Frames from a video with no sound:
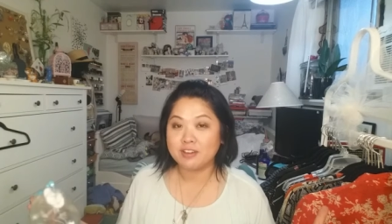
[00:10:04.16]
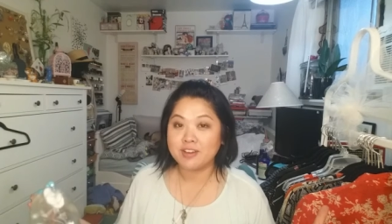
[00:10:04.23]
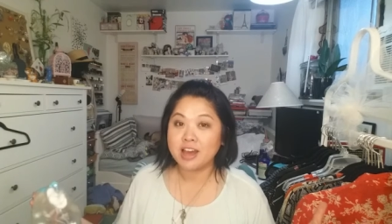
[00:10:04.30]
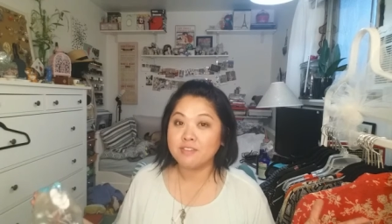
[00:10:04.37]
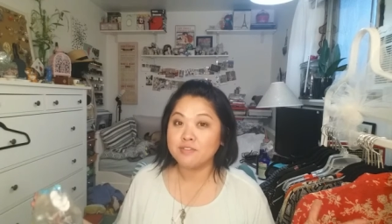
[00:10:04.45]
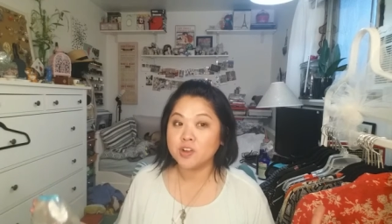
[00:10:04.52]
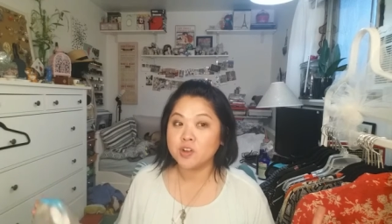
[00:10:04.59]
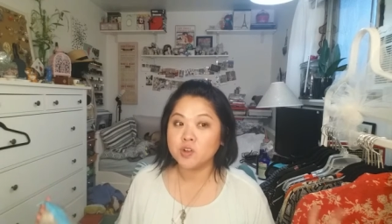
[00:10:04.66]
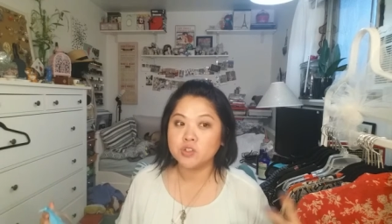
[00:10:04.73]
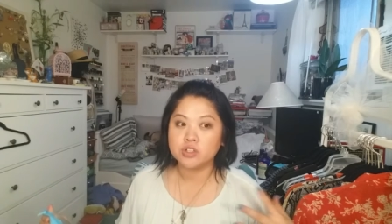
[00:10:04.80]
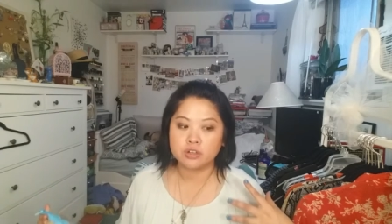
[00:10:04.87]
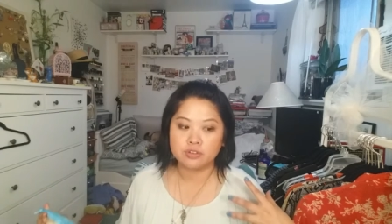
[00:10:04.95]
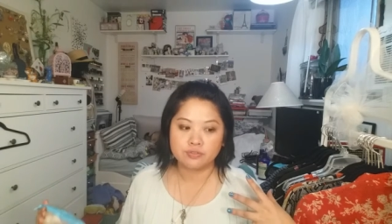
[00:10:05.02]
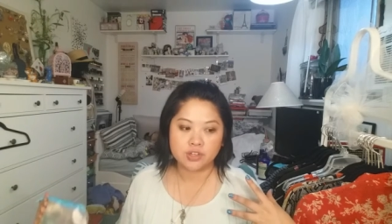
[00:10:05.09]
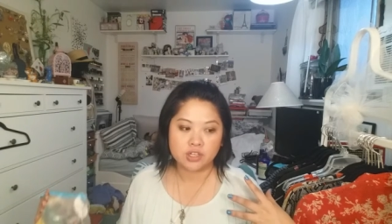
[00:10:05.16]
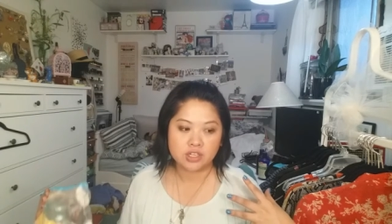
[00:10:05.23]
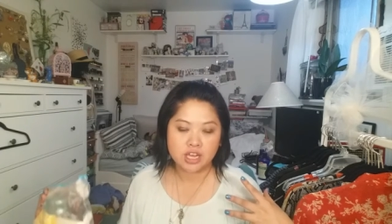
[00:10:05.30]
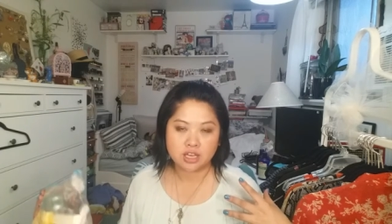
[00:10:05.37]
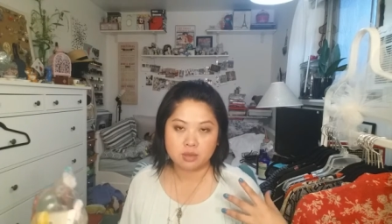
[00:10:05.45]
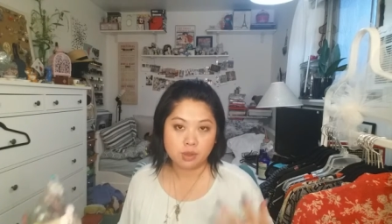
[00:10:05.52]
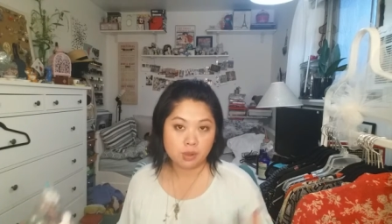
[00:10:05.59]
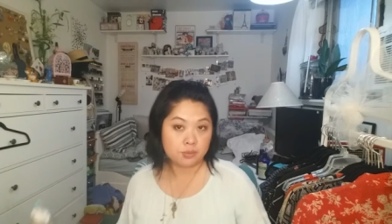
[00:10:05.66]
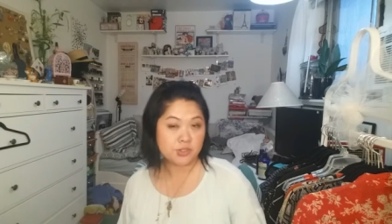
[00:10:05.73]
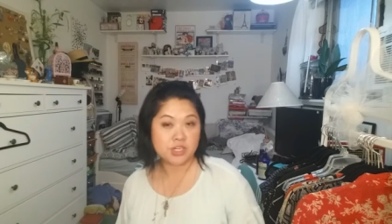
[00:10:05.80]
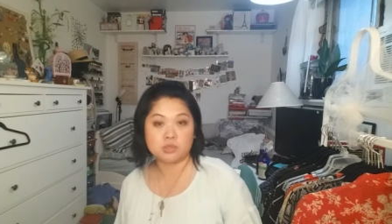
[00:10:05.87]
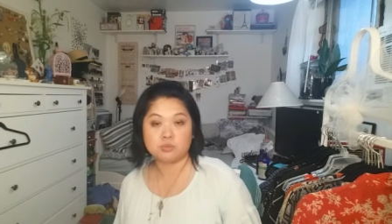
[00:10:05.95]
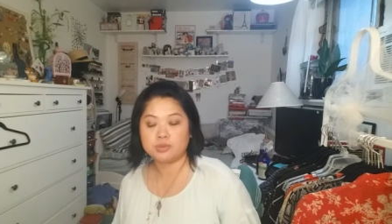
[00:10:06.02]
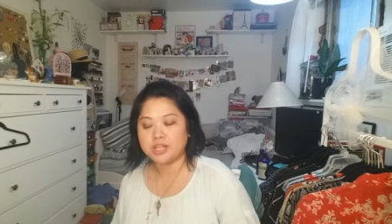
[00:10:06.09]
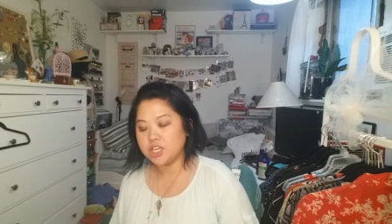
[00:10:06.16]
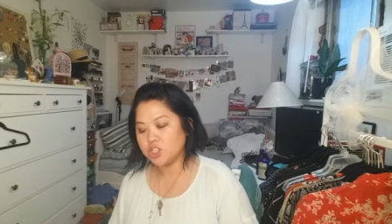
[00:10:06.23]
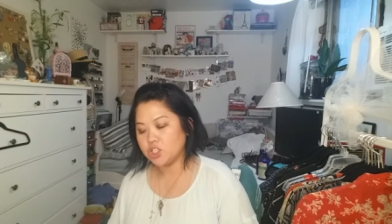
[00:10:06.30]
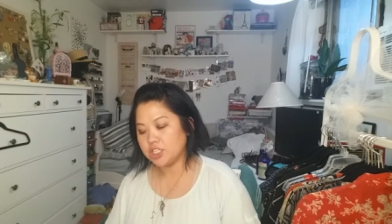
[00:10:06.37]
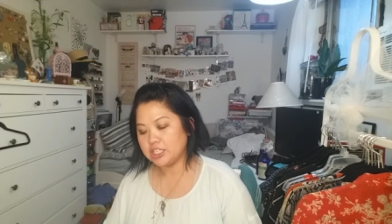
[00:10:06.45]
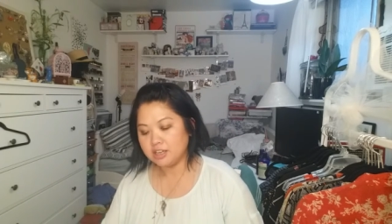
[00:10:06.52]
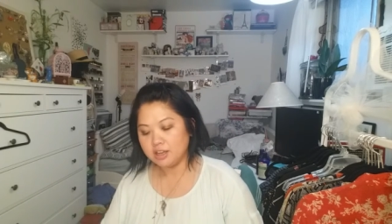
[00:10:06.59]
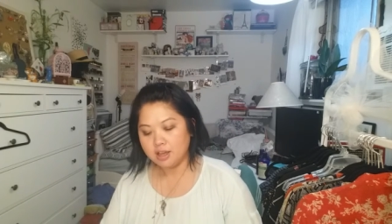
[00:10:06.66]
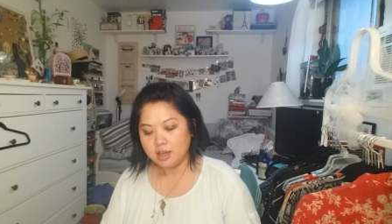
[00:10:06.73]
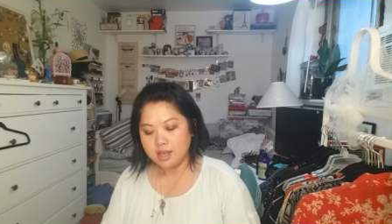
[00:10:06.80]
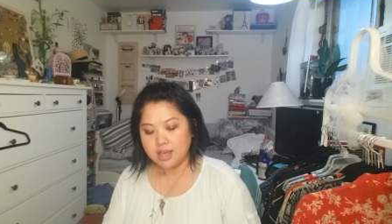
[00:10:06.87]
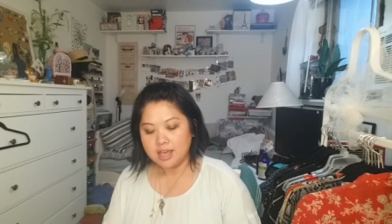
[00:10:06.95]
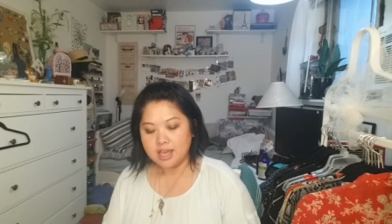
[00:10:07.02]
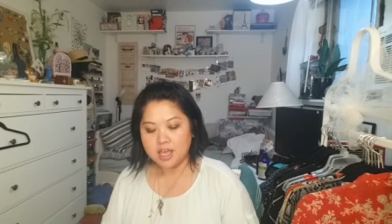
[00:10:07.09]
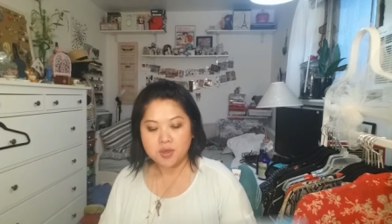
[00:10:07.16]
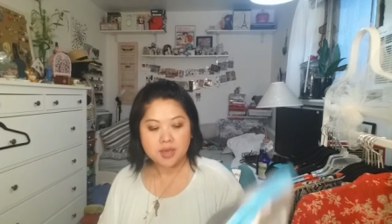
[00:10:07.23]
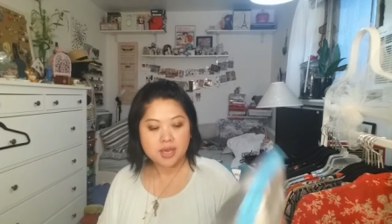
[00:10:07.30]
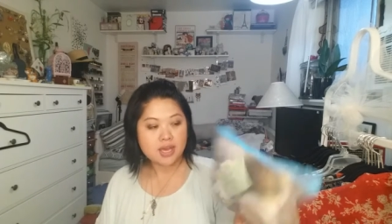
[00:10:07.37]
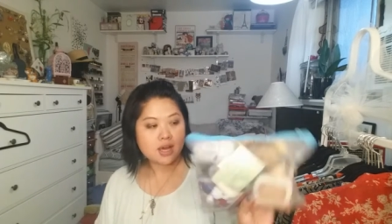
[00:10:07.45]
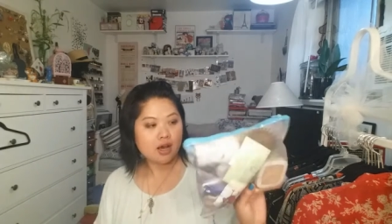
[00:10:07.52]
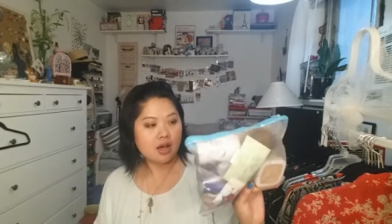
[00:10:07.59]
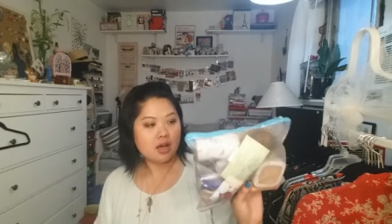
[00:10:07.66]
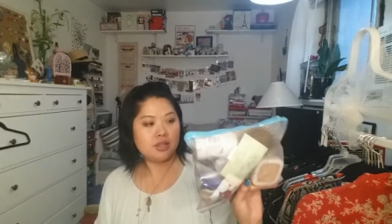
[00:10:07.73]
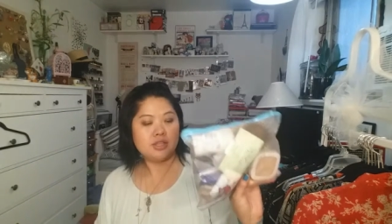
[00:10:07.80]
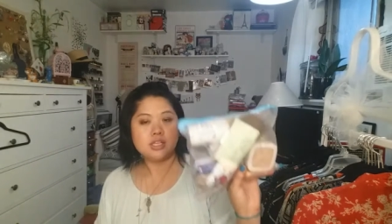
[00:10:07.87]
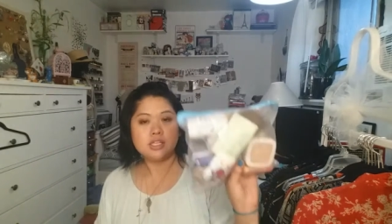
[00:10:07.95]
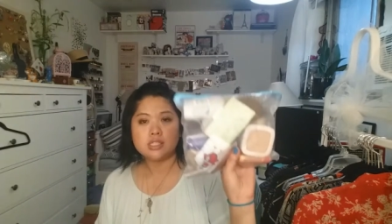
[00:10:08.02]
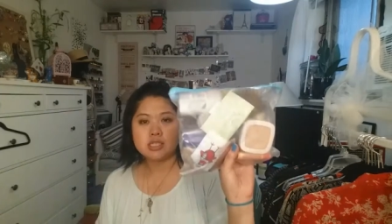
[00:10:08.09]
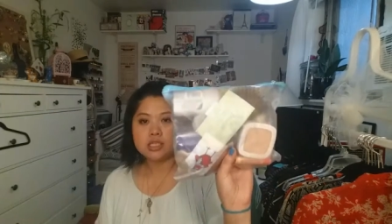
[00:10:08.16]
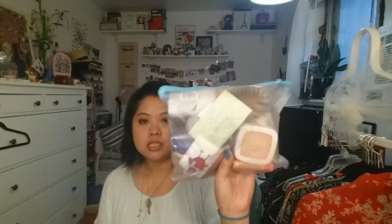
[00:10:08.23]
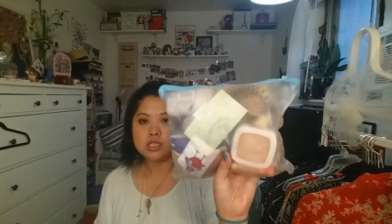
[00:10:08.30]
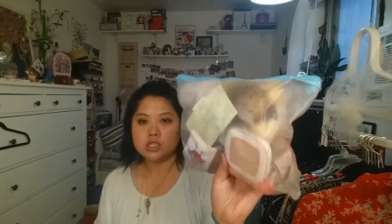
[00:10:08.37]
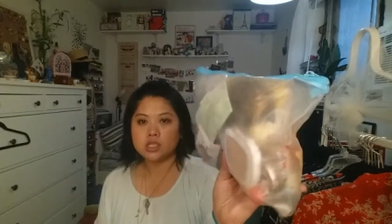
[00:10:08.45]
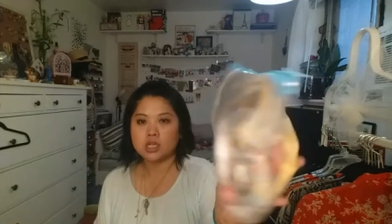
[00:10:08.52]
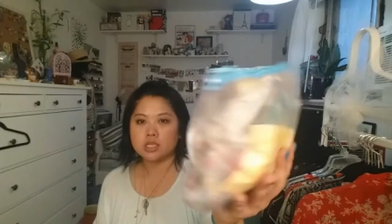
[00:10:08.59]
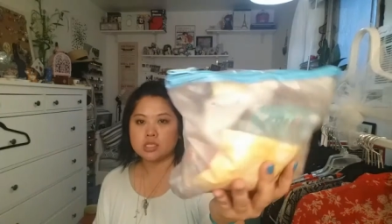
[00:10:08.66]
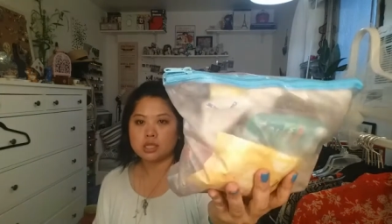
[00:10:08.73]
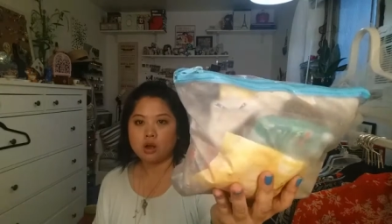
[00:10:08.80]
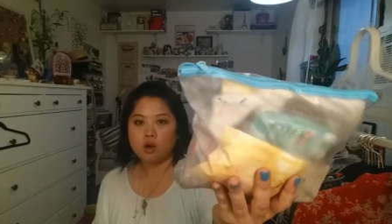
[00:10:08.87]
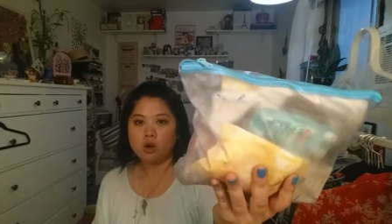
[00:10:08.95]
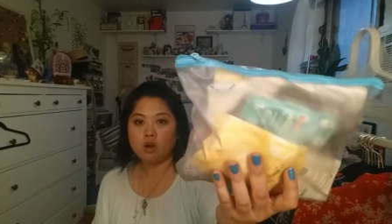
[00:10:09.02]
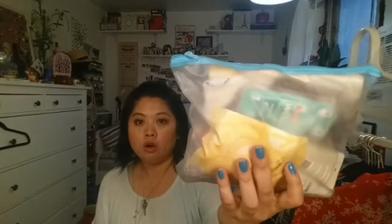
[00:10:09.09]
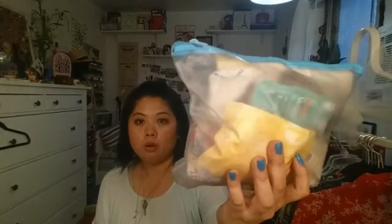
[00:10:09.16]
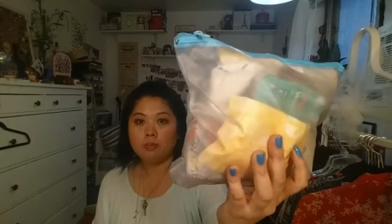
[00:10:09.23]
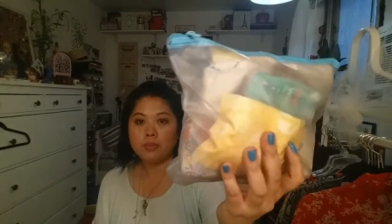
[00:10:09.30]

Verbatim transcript: have headphones or if you are taking public transportation. Anyway, uh, this is just a whole